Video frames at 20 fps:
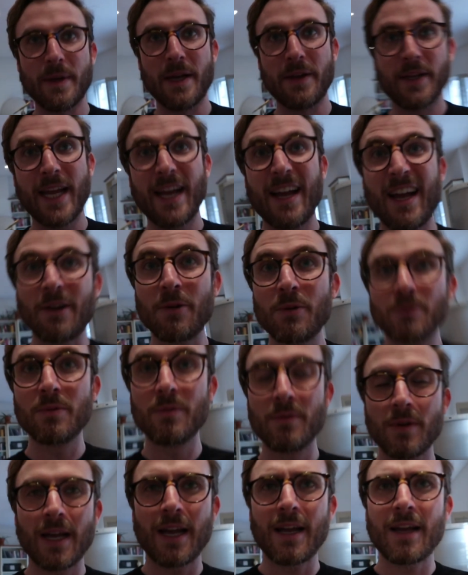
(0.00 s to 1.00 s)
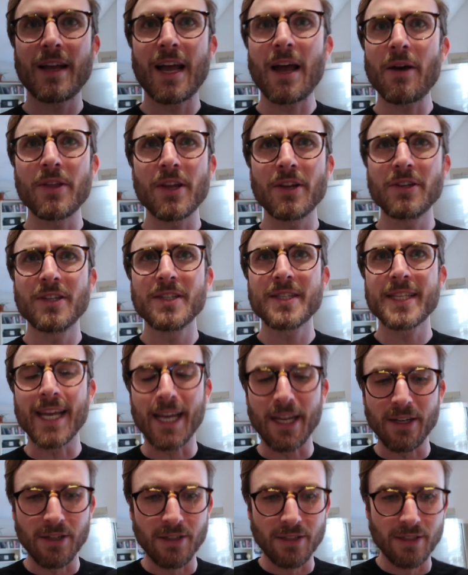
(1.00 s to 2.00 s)
about now how, how the onion's
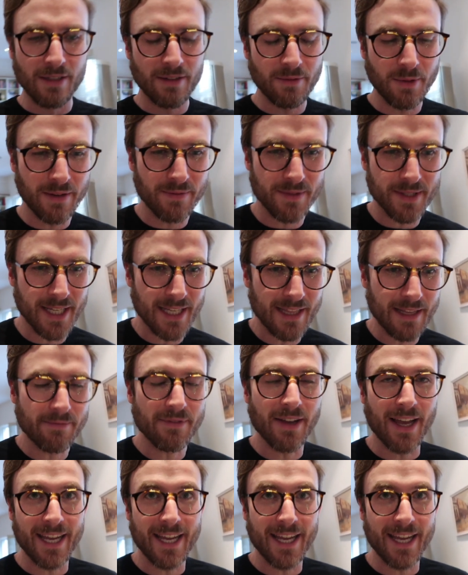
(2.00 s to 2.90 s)
getting on. We haven't seen them for